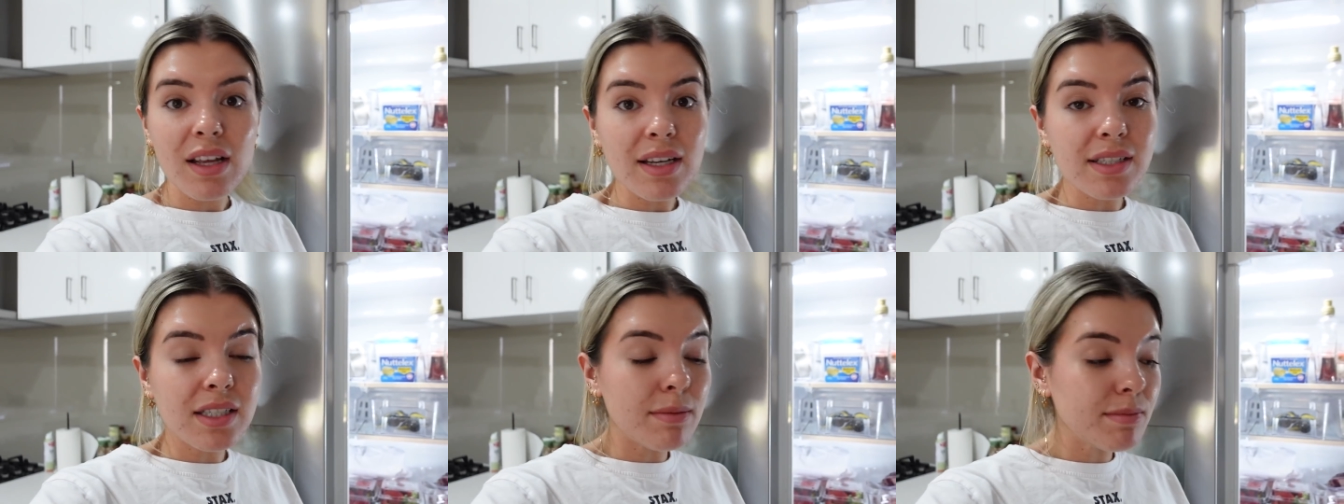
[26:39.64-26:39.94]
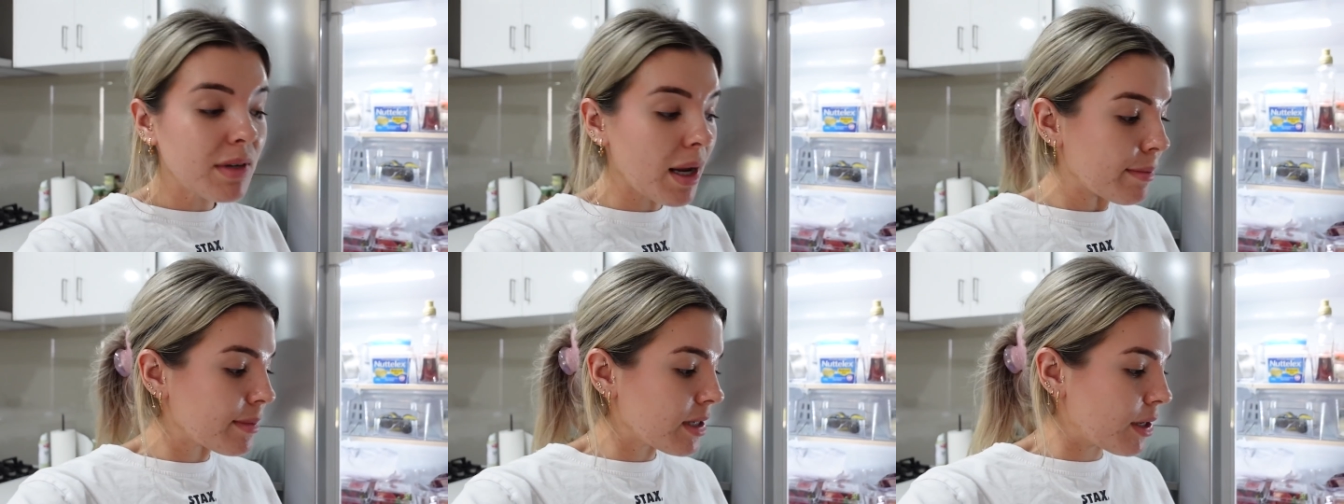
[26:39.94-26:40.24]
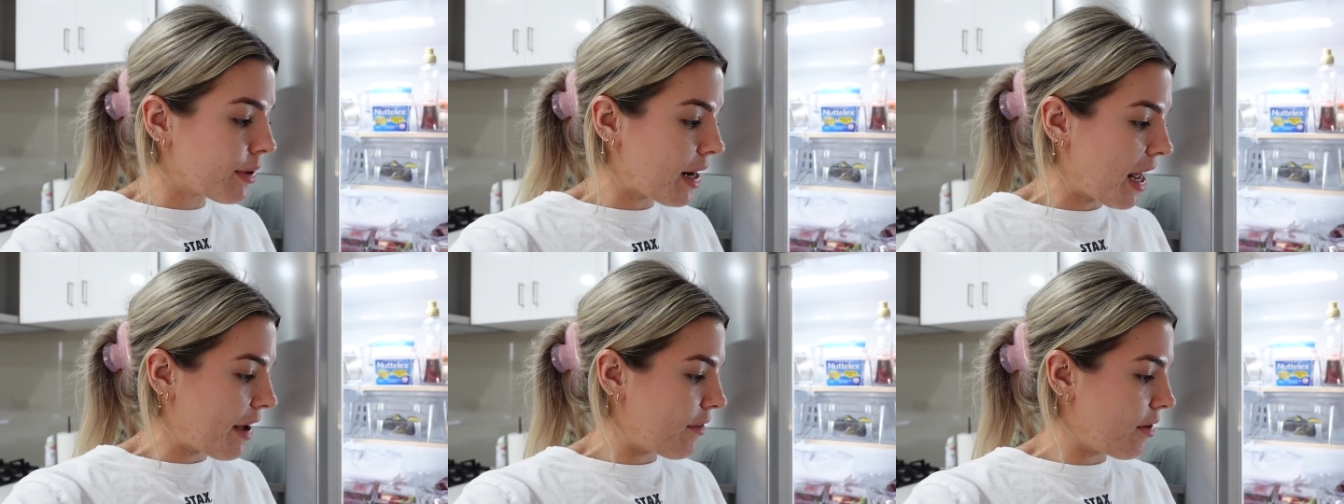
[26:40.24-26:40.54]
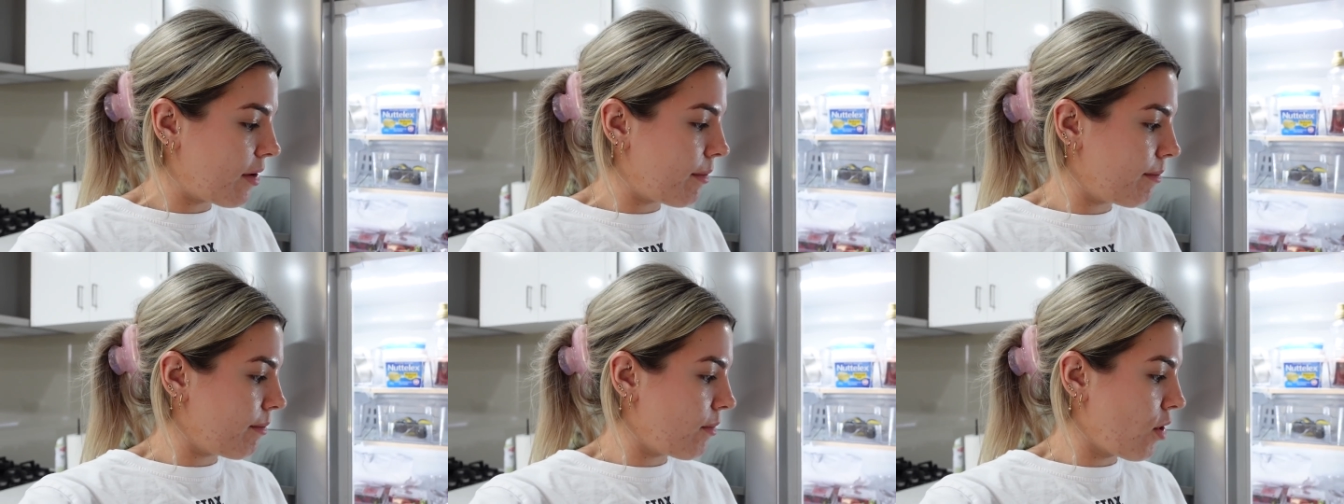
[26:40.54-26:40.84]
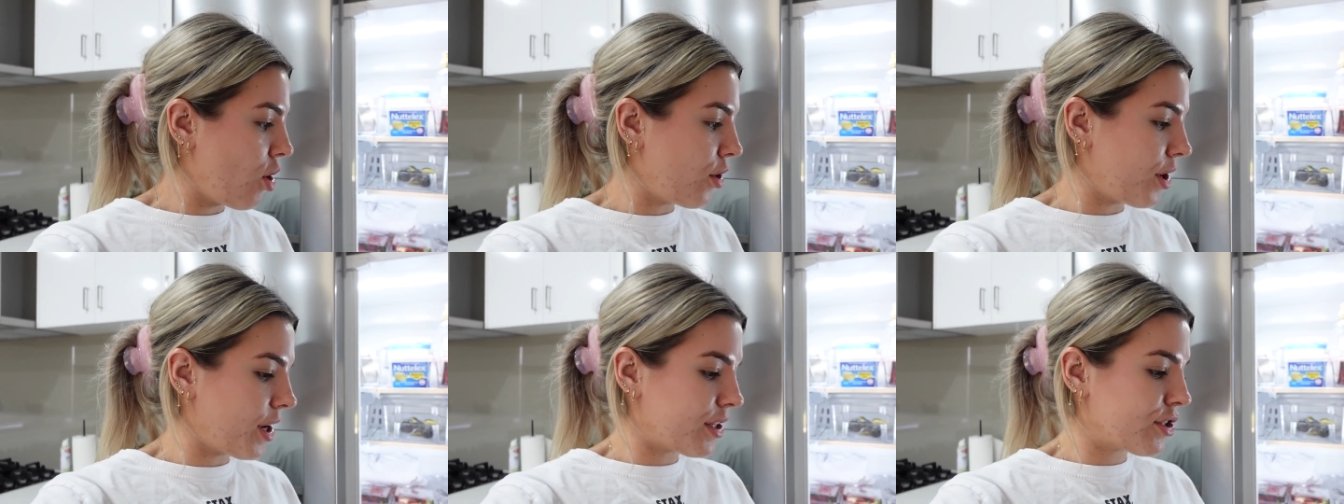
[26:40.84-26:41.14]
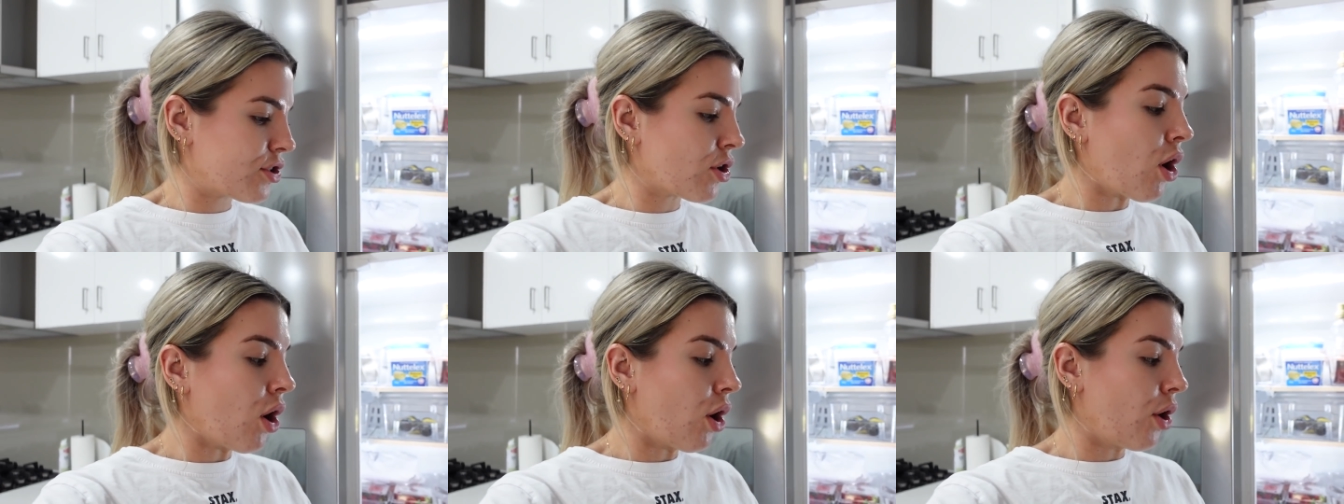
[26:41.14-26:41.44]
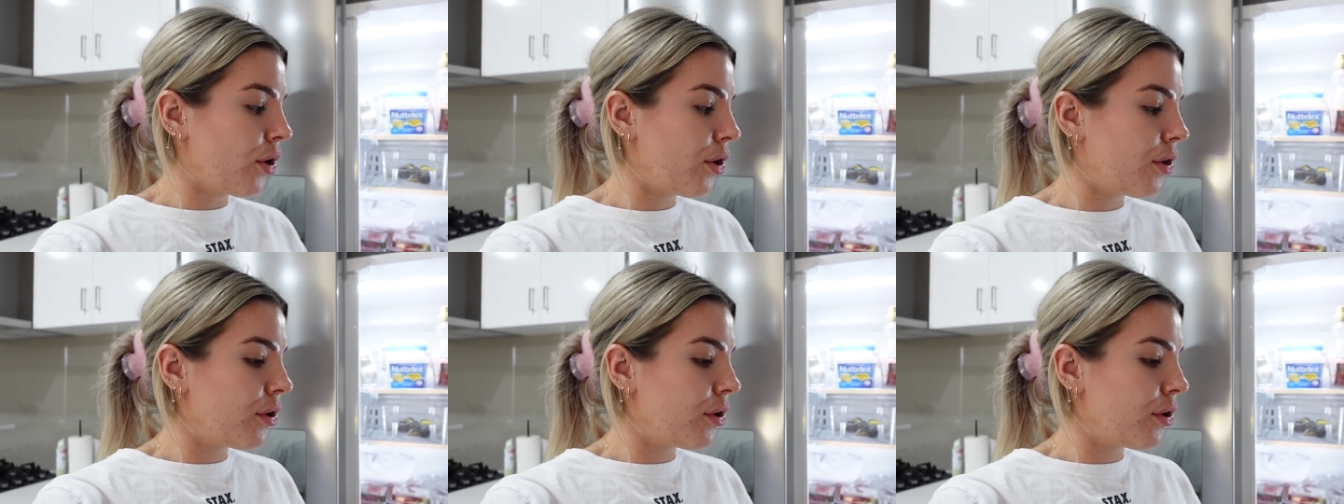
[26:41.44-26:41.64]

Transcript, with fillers: Sometimes I would have it on its own